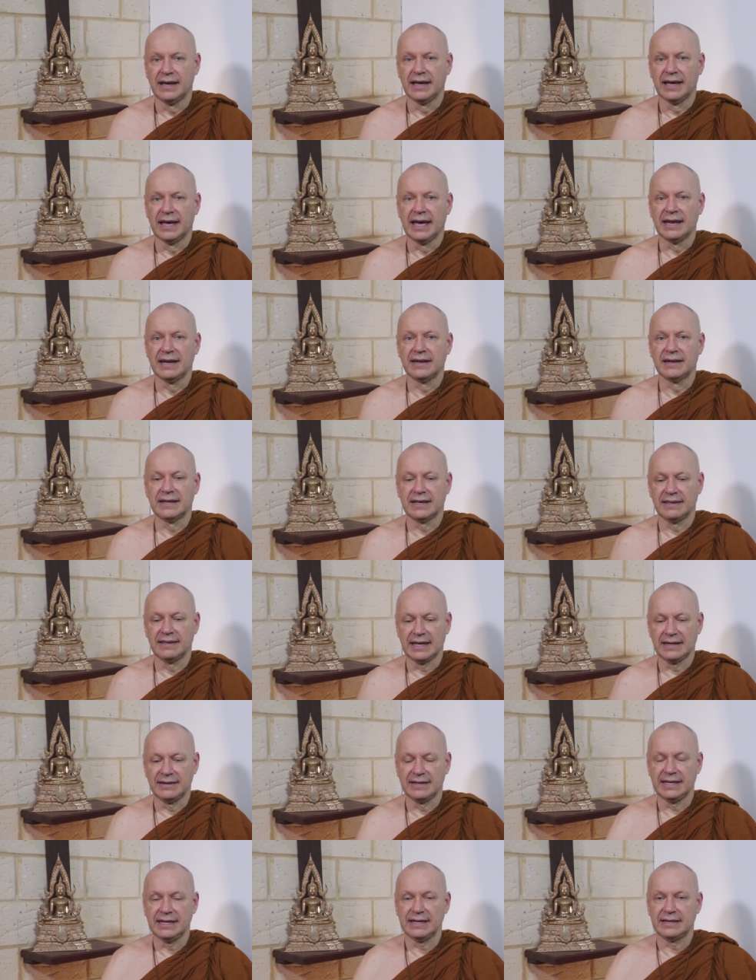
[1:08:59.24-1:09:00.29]
and uh,
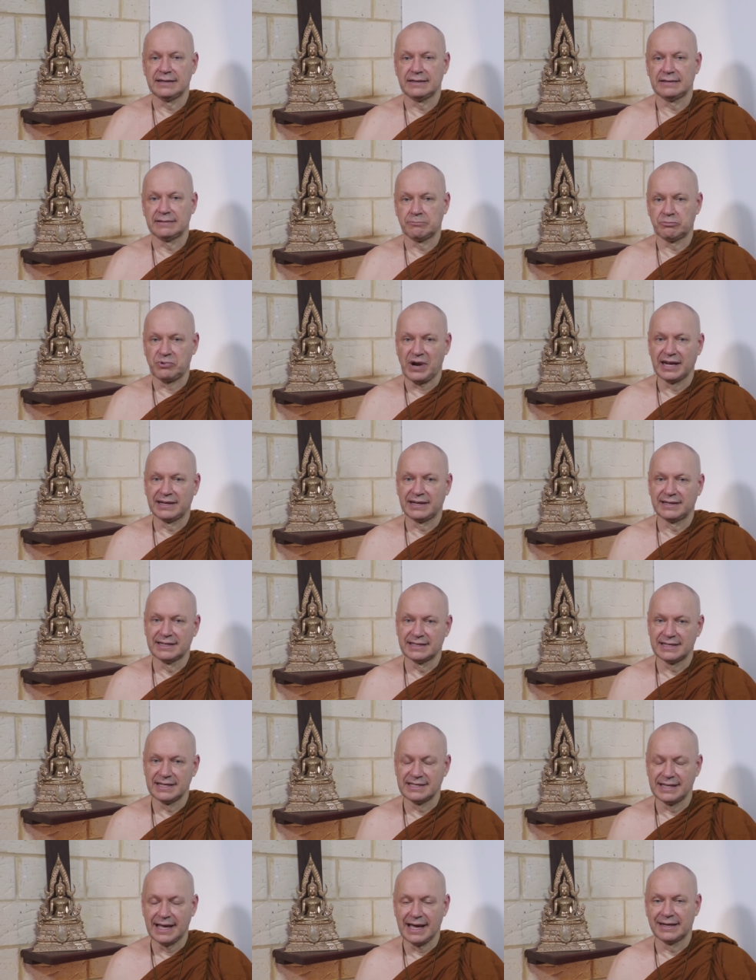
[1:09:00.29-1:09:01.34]
then he
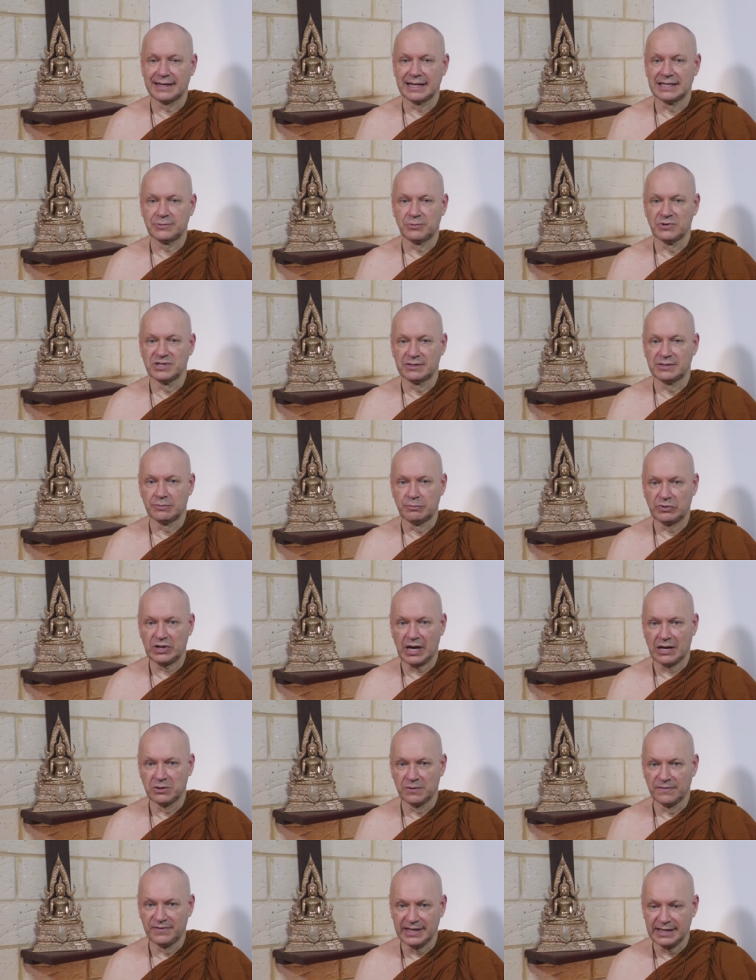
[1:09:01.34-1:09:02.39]
practices that. It was
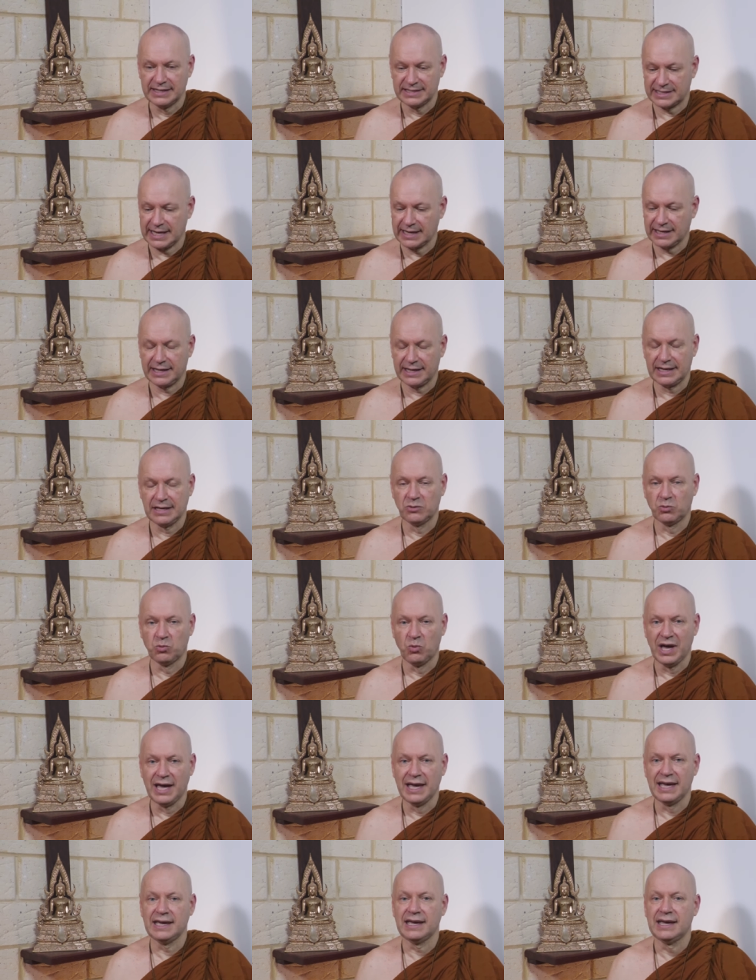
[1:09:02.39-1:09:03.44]
kind of the second
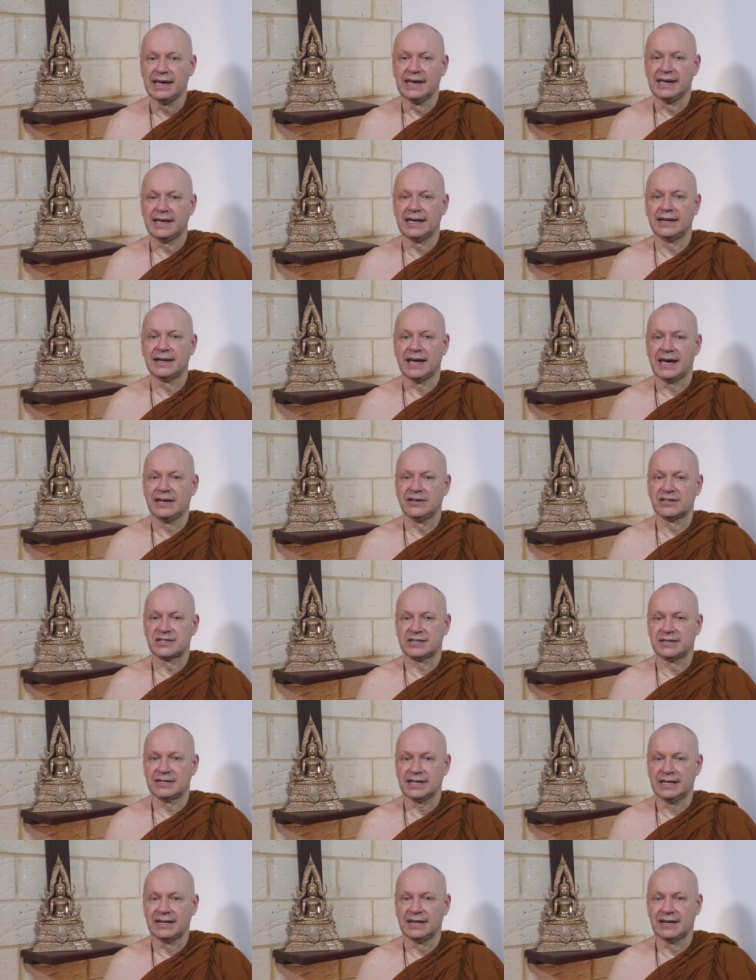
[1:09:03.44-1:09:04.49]
way in
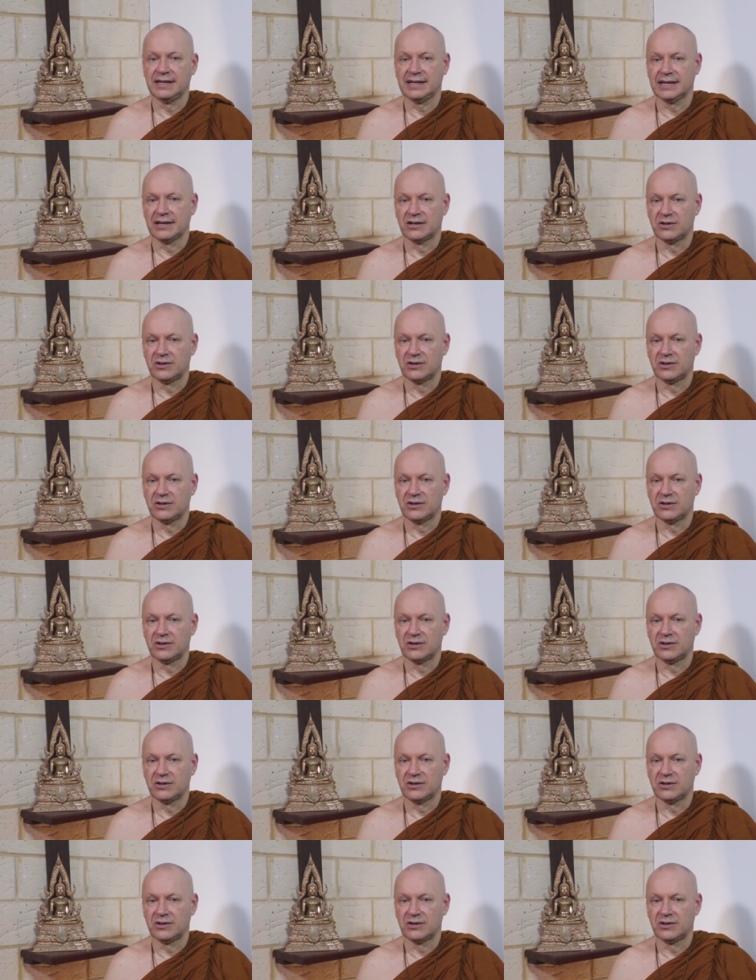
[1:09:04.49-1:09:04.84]
ancient India